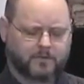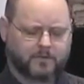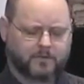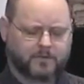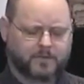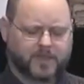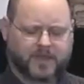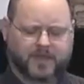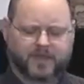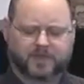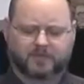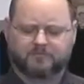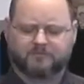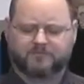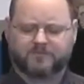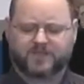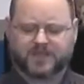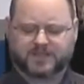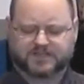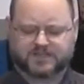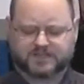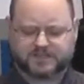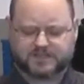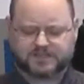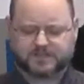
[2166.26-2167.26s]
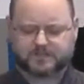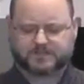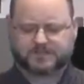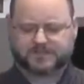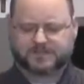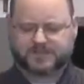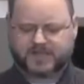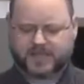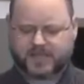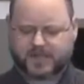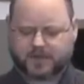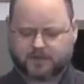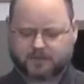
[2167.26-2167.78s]
that convicts us of
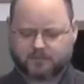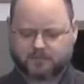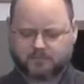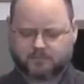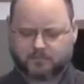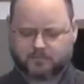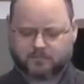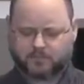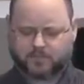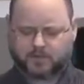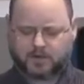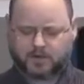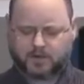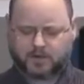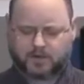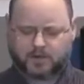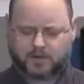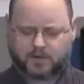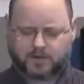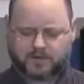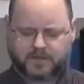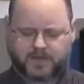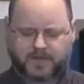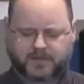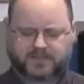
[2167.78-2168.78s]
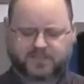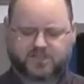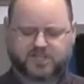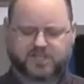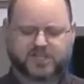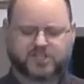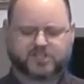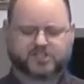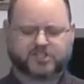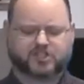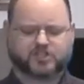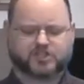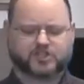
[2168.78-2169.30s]
sin, that
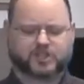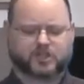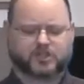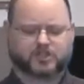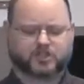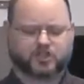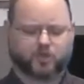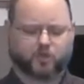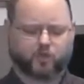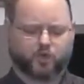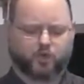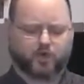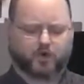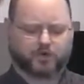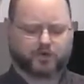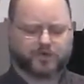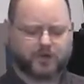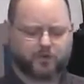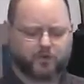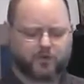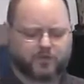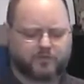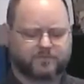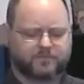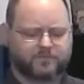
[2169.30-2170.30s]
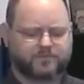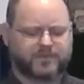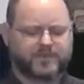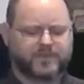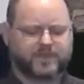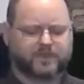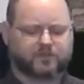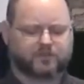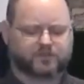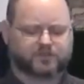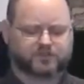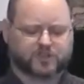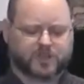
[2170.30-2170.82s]
teaches us your word, that
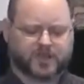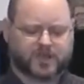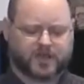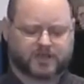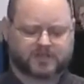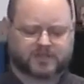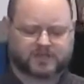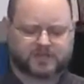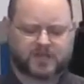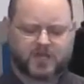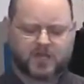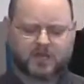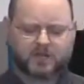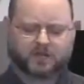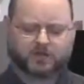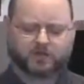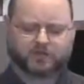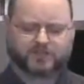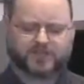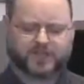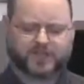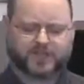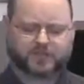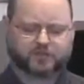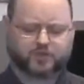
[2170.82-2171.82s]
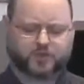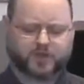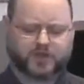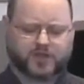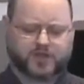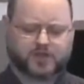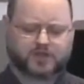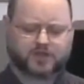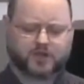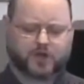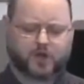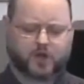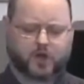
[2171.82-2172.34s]
reveals to us those things we
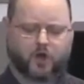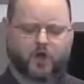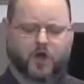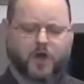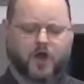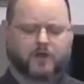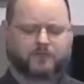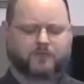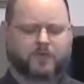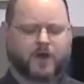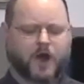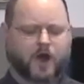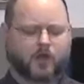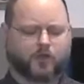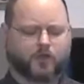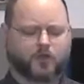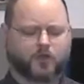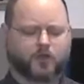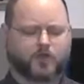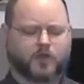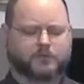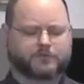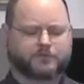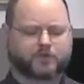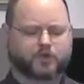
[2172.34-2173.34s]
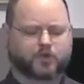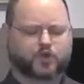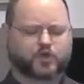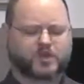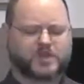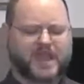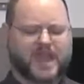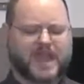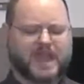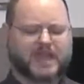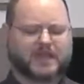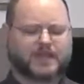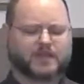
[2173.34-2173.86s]
need to know. Father, you have
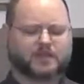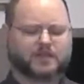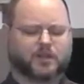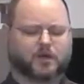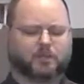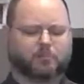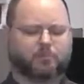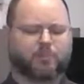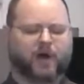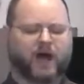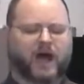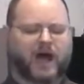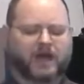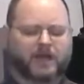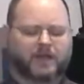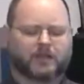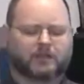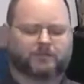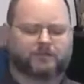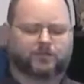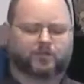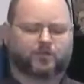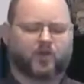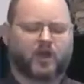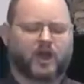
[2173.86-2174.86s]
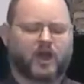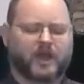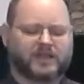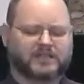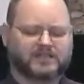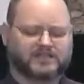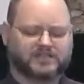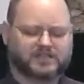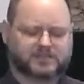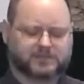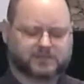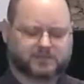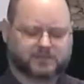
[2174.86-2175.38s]
created the body of
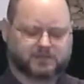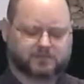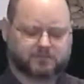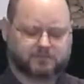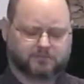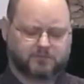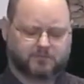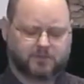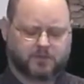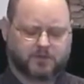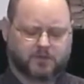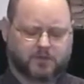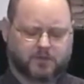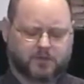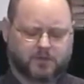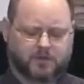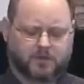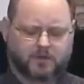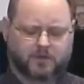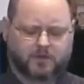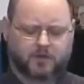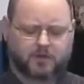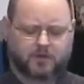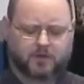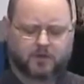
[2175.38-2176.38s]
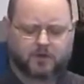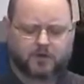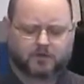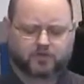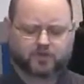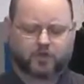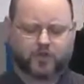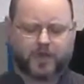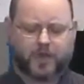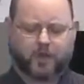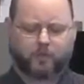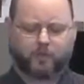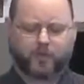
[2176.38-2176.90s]
Christ
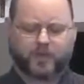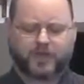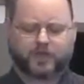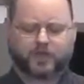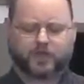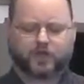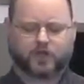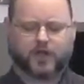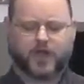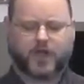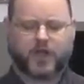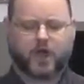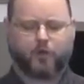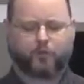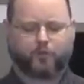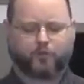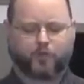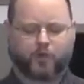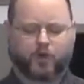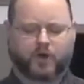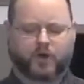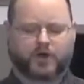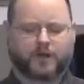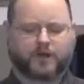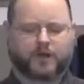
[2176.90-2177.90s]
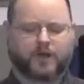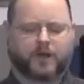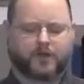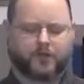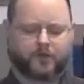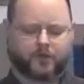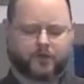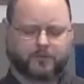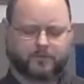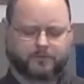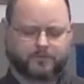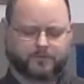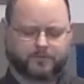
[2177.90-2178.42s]
so that we could help one another,